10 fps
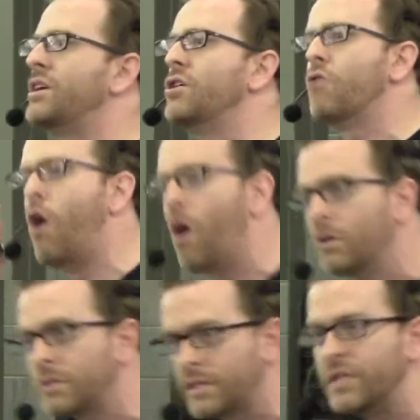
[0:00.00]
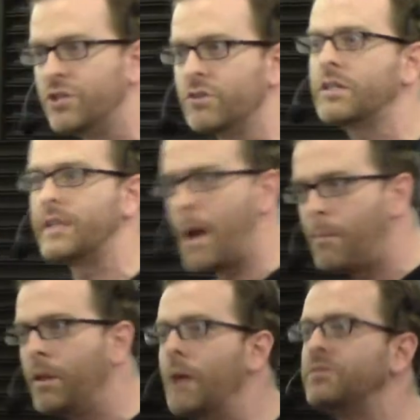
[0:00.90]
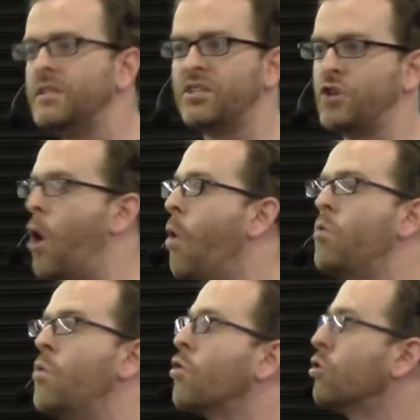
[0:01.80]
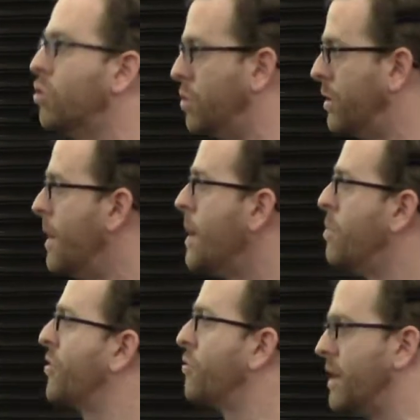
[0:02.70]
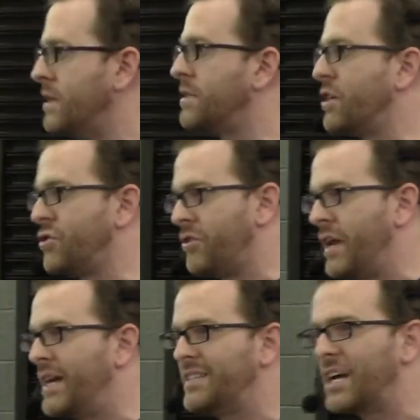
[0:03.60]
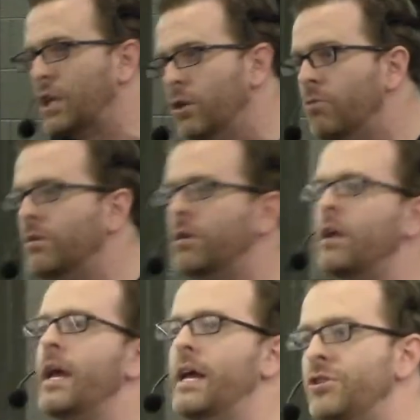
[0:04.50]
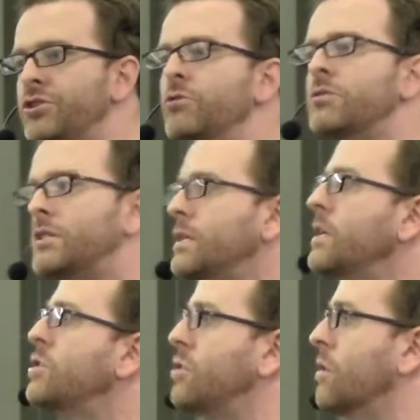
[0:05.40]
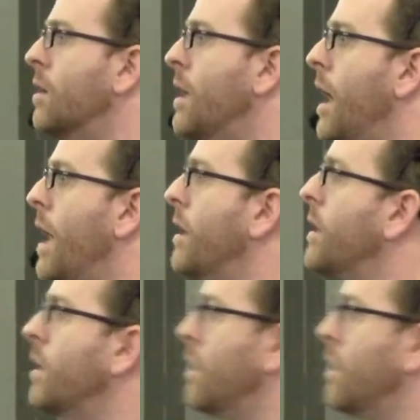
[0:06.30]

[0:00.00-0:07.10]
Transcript: cure all seizures because epilepsy is its own world. But there is such a thing as a gluten-induced seizure. And it